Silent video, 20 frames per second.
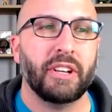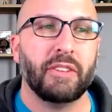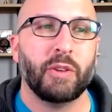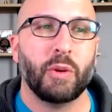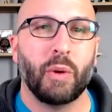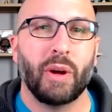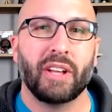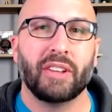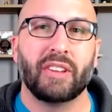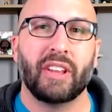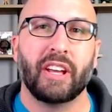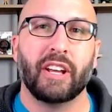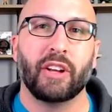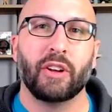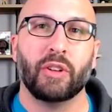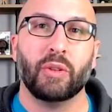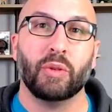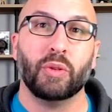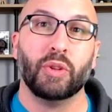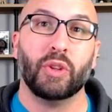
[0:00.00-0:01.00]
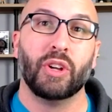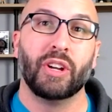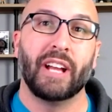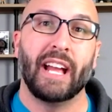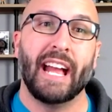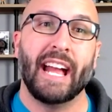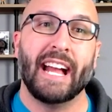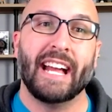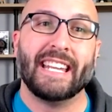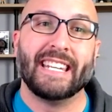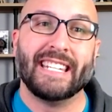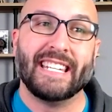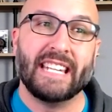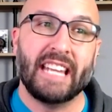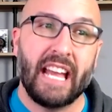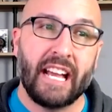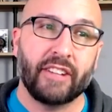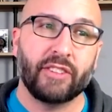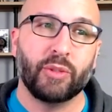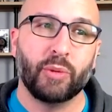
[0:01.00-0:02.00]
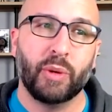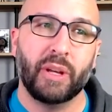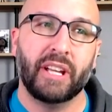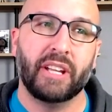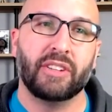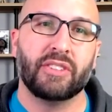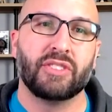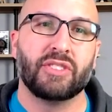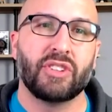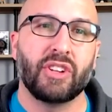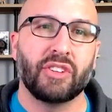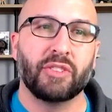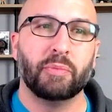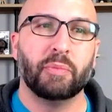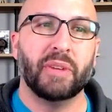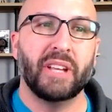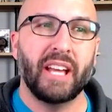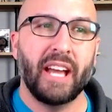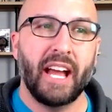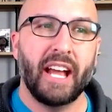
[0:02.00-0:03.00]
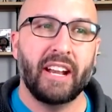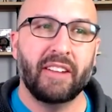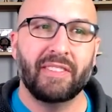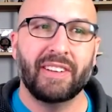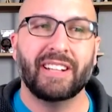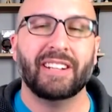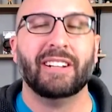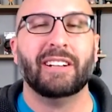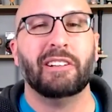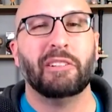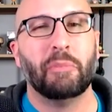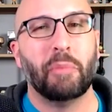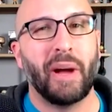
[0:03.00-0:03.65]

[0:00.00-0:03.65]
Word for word: If you want to take a look at next week, just be ahead of it.